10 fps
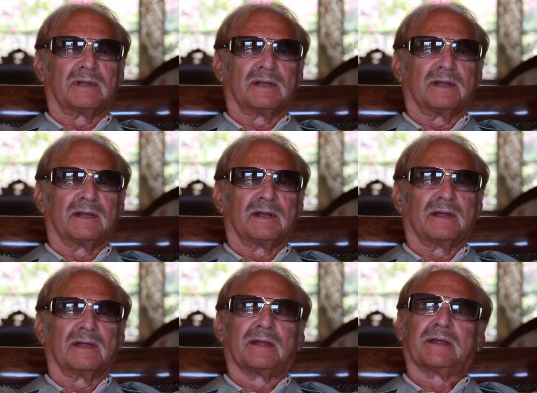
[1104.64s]

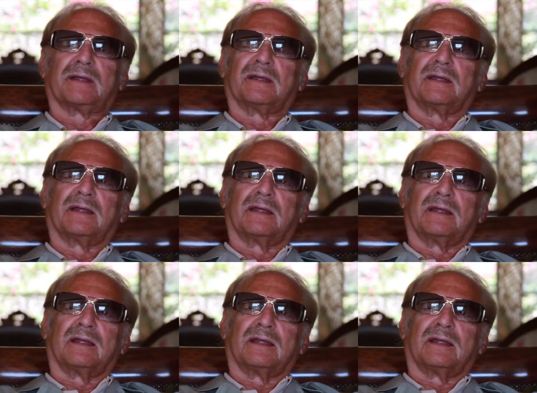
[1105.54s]
Nobody speaks.